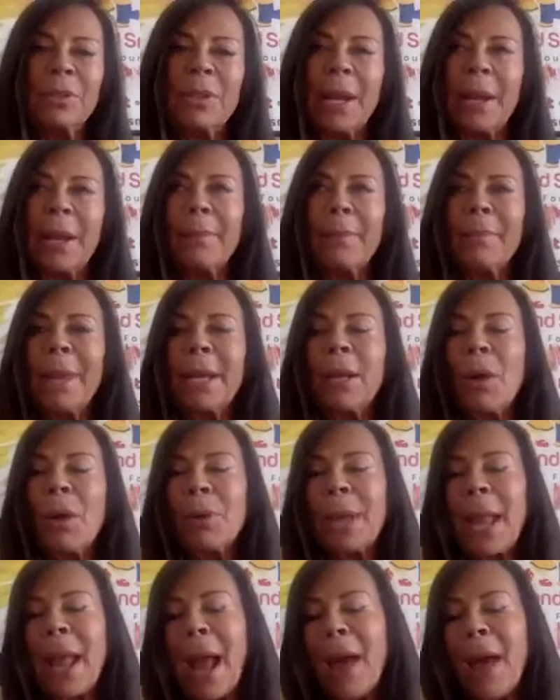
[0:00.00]
And I'm like,
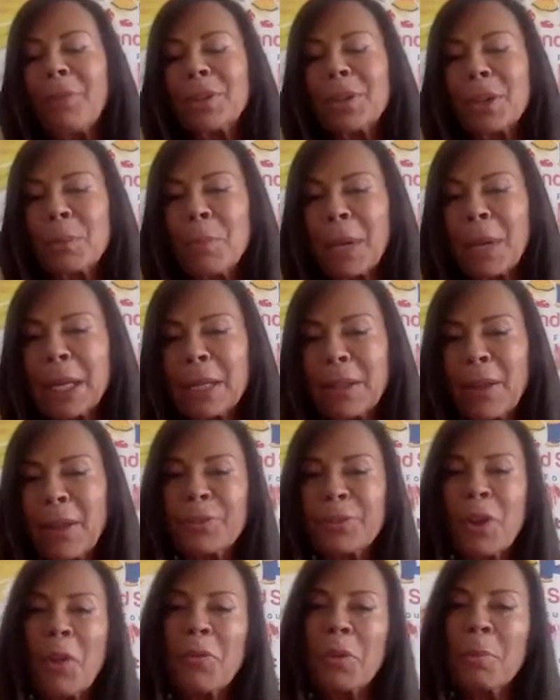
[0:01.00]
okay, I have a little money
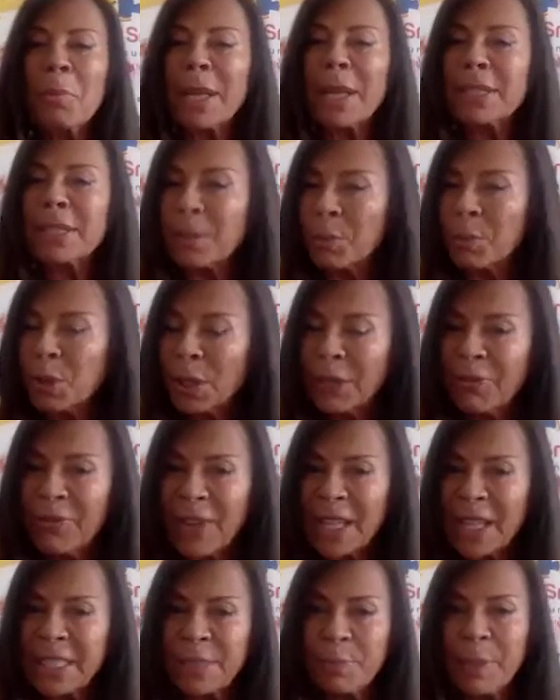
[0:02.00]
left over, made some good
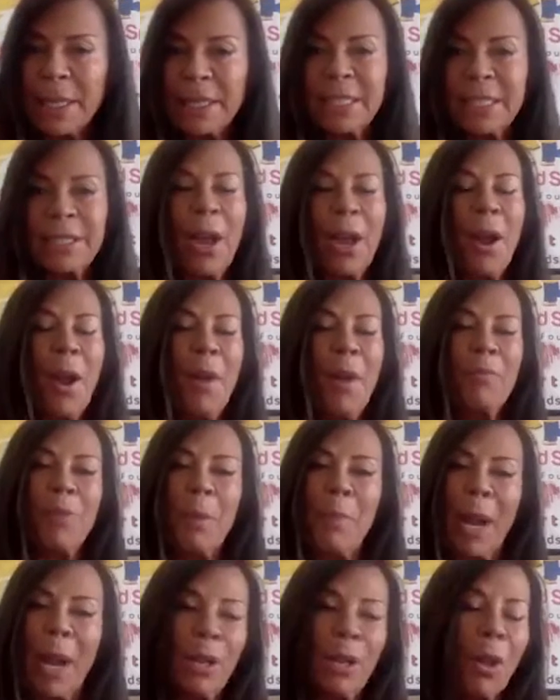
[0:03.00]
investments
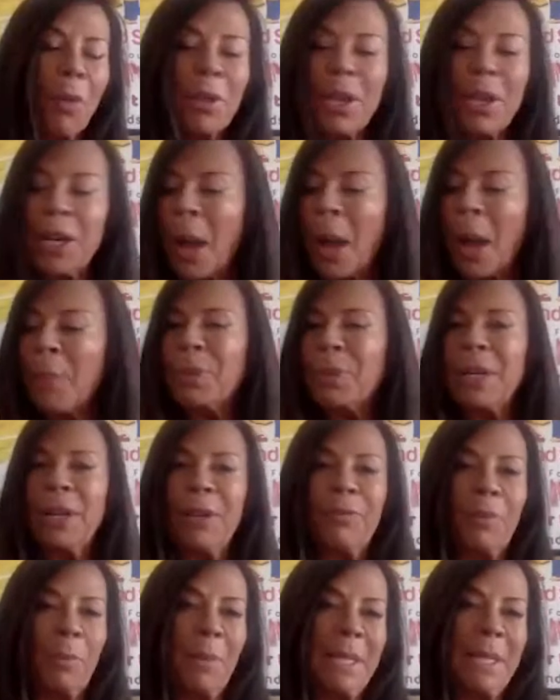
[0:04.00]
from my clothing
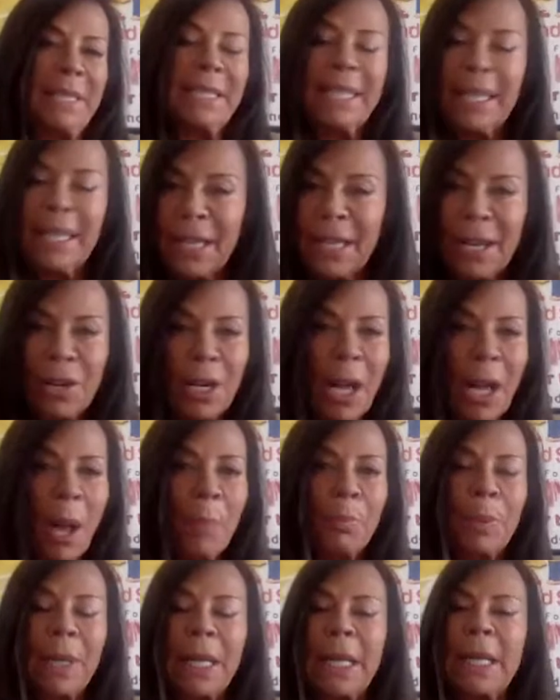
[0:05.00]
company, from my skincare
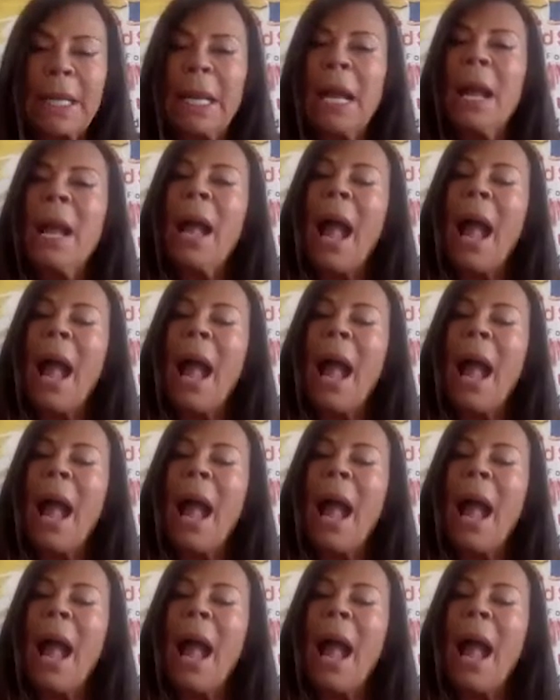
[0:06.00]
company.